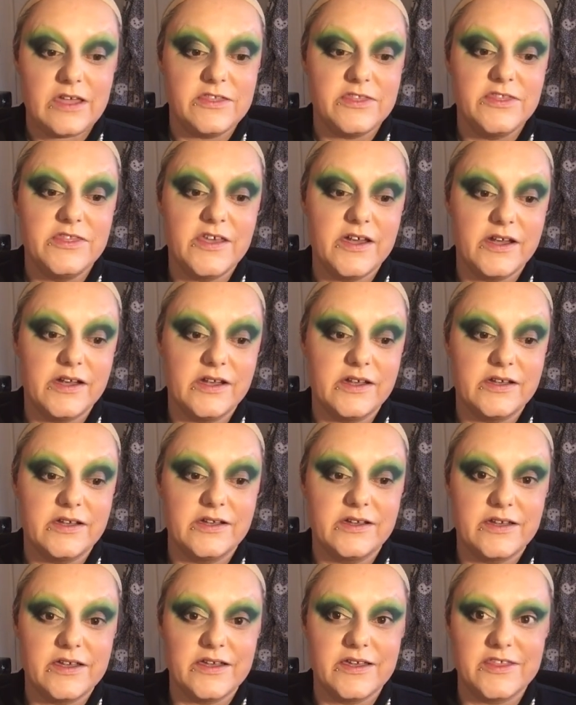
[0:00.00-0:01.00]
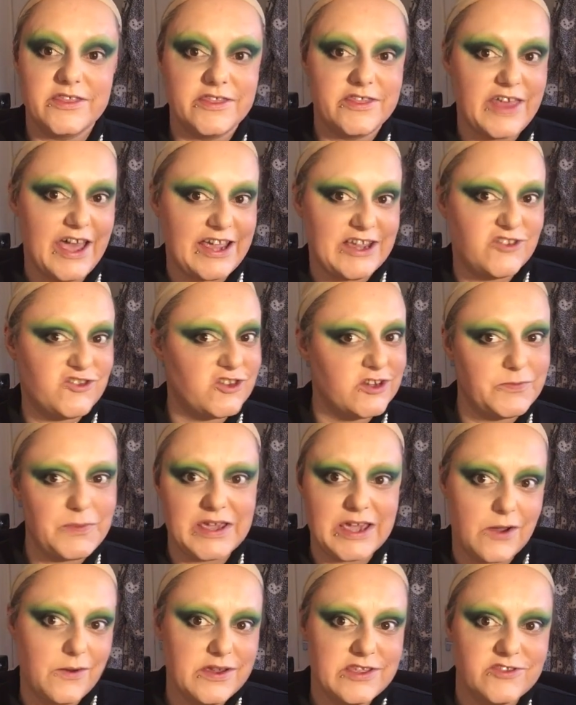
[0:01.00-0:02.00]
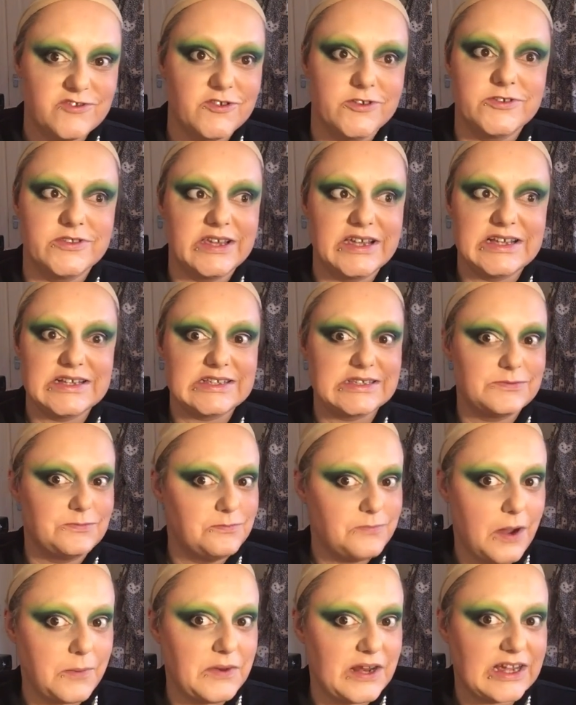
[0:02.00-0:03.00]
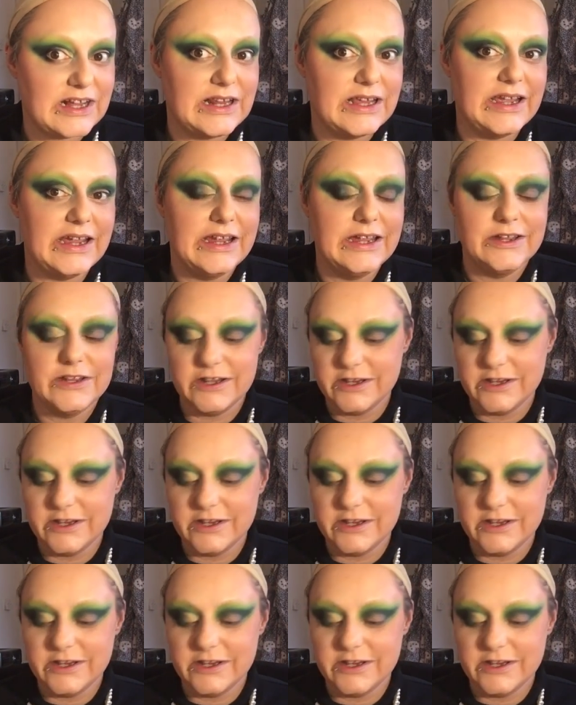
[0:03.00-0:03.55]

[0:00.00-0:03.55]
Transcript: that they should be going through this publicly.